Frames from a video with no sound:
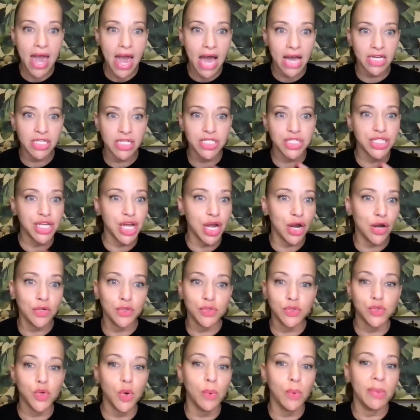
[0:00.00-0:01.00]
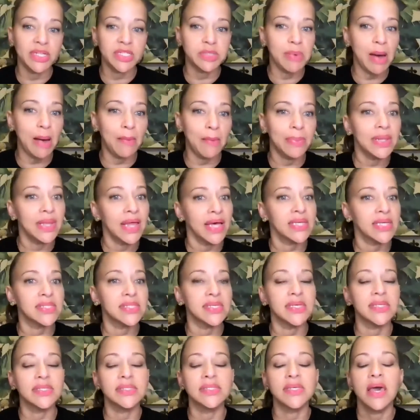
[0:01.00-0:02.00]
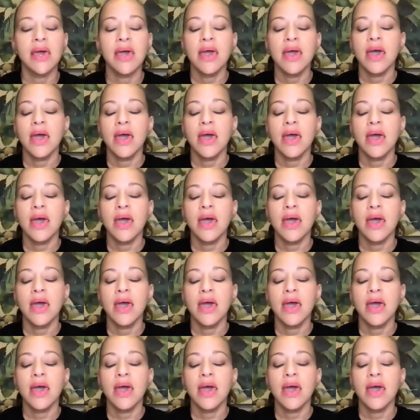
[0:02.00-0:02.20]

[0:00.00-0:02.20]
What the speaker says: I share so much about plexus.